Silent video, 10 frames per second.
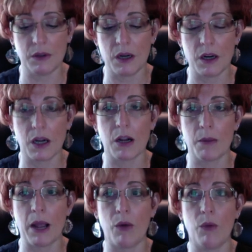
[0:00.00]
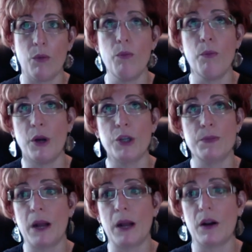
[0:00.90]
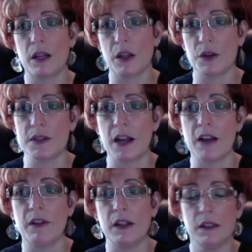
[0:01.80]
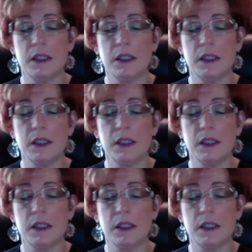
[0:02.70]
are going to come out much better on the other side of it.